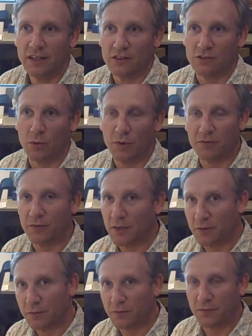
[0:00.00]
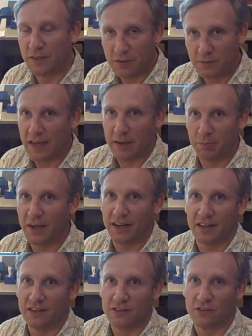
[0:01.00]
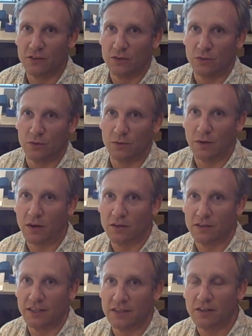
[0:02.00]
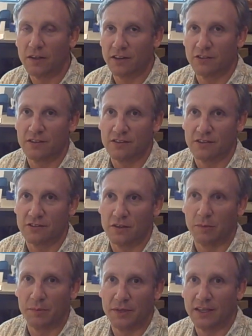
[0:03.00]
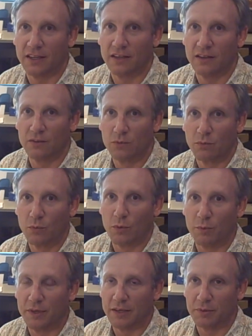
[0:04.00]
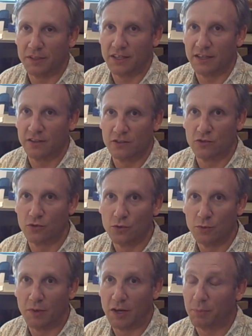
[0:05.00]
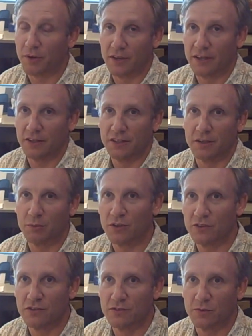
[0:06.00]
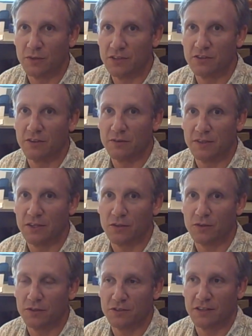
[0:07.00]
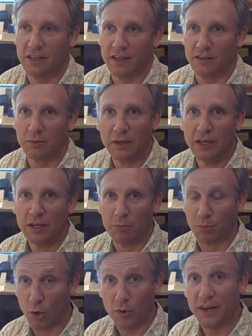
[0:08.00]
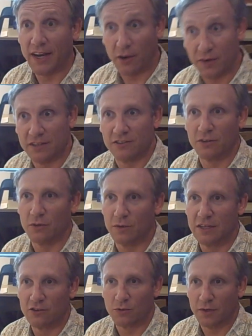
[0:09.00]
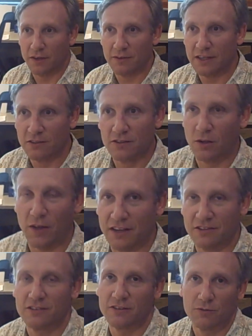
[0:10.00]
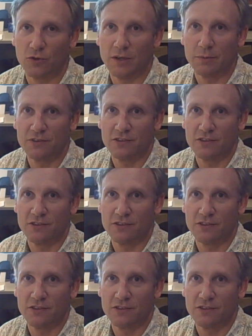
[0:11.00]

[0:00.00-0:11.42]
So we feed that back into our data collection system, and we'll be able to get true mile per gallon numbers for each of the vehicles and broken out into each one of these classes of trips.